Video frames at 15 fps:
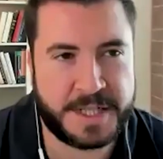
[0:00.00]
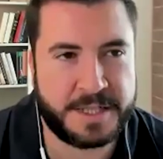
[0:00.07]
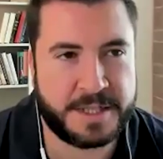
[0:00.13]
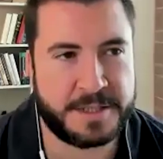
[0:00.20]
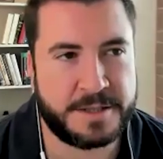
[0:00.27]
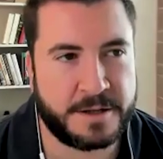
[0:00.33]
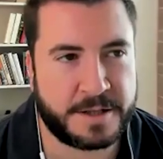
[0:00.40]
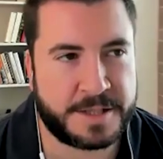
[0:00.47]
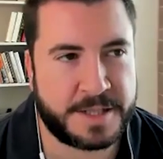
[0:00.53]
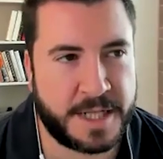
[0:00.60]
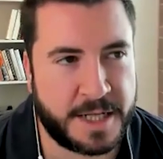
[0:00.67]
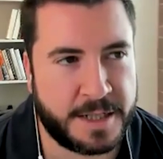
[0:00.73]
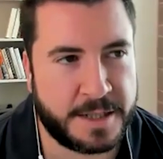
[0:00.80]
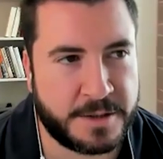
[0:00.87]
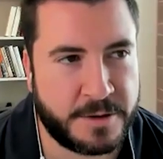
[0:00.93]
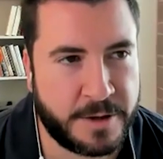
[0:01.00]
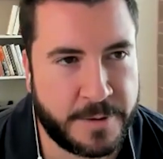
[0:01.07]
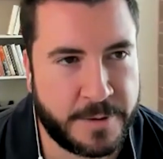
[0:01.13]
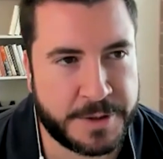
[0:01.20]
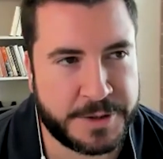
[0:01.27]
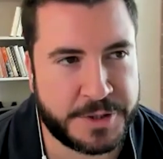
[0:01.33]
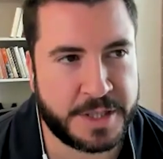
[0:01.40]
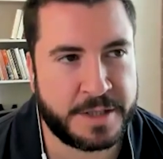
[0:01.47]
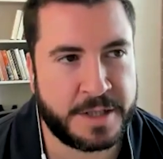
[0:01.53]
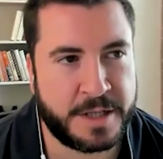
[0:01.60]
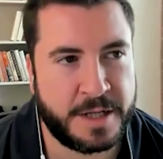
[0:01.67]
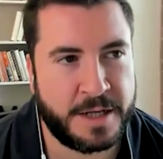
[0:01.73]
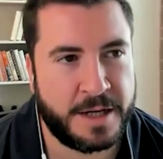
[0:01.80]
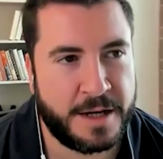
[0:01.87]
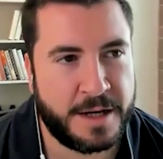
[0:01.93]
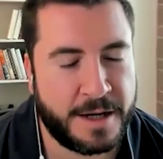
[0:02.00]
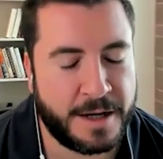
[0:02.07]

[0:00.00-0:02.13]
I've seen the dark side. That's a great question. Mm-hmm.